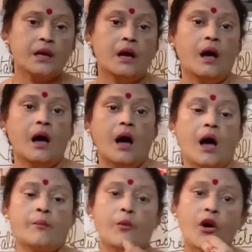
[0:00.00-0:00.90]
A boy
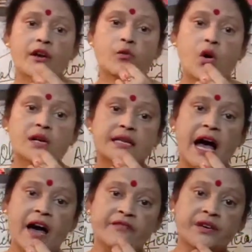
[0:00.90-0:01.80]
was
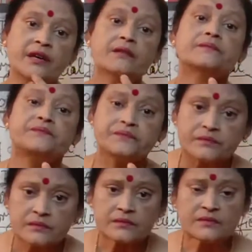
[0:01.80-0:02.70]
having
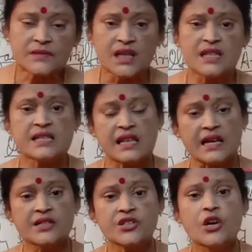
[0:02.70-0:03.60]
his lunch.
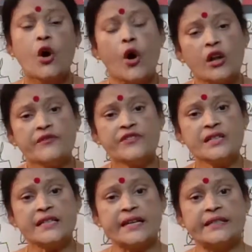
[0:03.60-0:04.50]
All of a
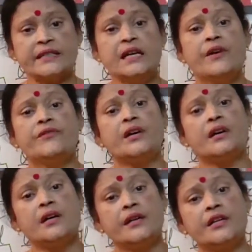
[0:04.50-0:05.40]
sudden the
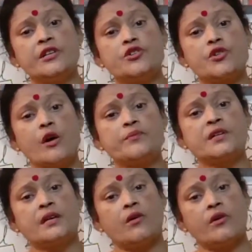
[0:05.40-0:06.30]
curry dropped
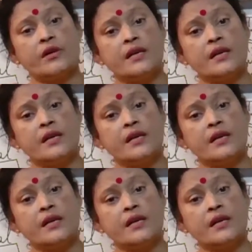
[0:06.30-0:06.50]
on his